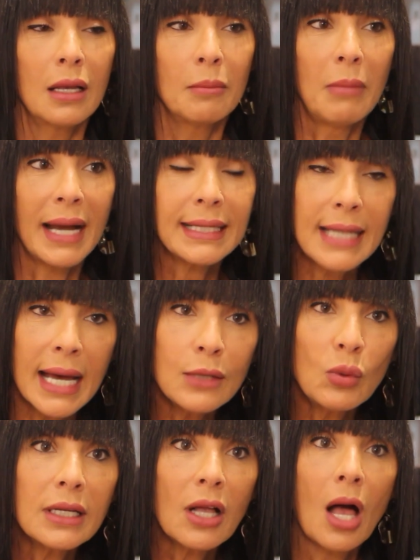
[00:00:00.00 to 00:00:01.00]
my dad
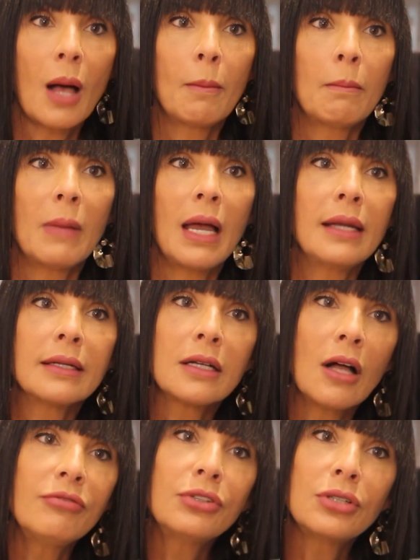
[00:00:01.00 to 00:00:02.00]
will come and
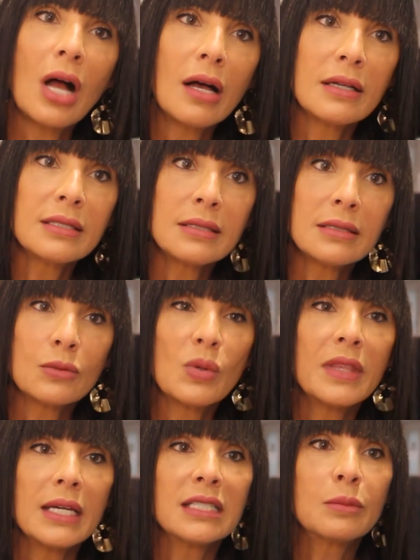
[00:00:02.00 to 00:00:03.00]
cover us
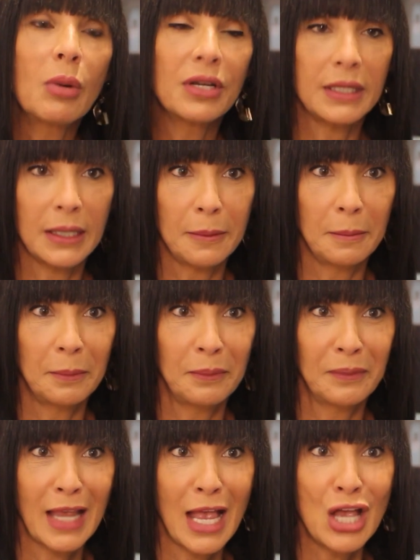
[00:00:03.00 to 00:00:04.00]
with his body.
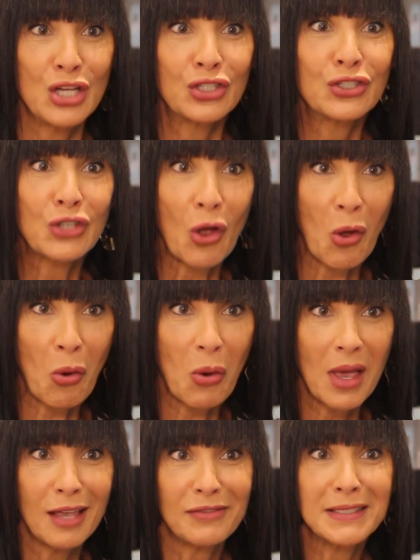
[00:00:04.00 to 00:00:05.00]
So
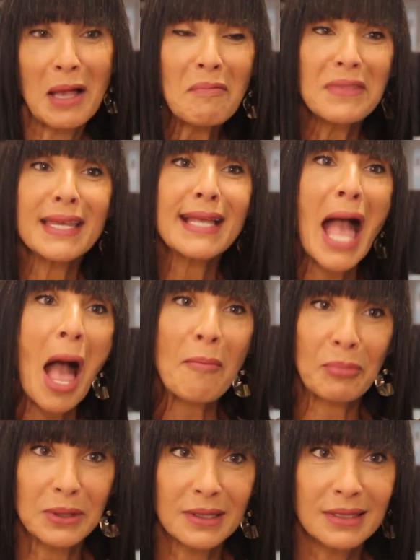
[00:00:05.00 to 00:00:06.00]
if something
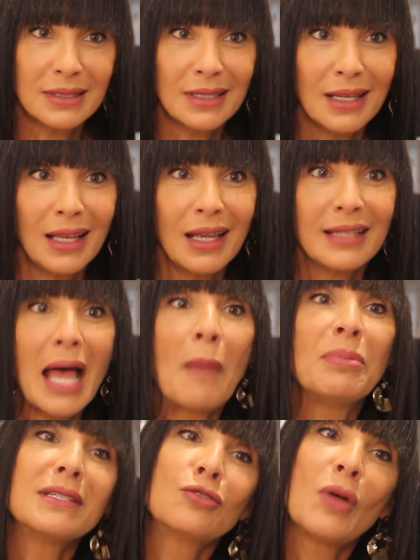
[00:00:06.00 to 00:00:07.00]
happens, it
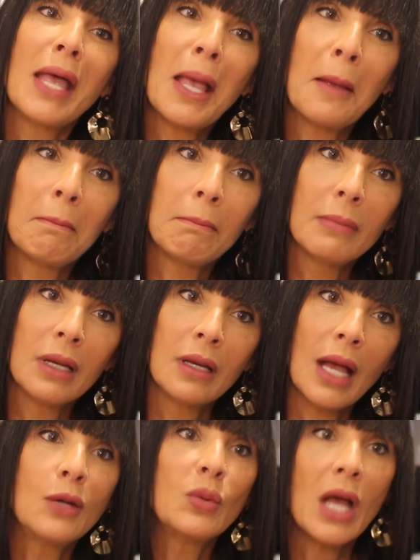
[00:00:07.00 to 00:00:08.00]
happens to him,
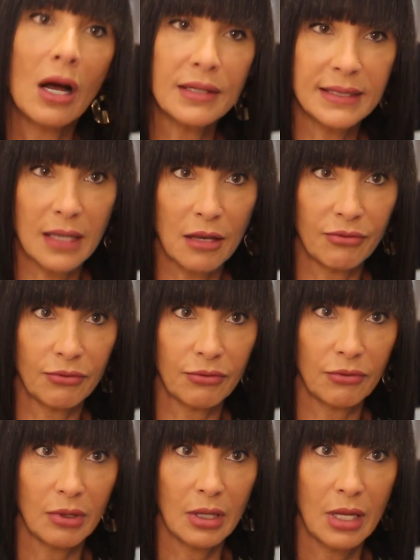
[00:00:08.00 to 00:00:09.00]
and we are safe.
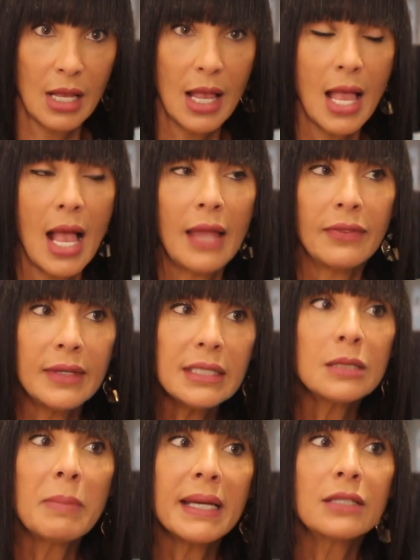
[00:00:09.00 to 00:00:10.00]
And
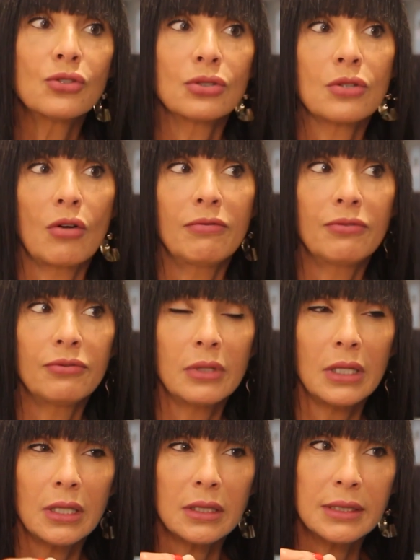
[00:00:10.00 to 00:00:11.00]
this picture of
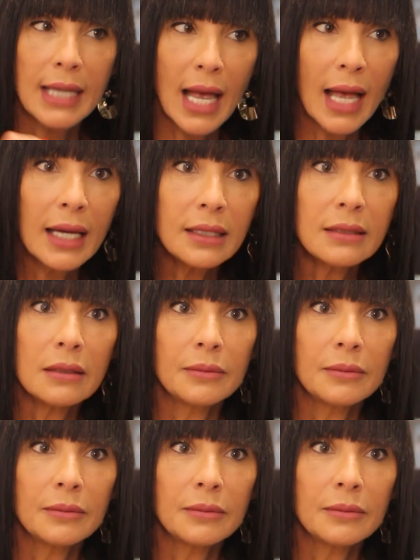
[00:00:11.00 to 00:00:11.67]
Dad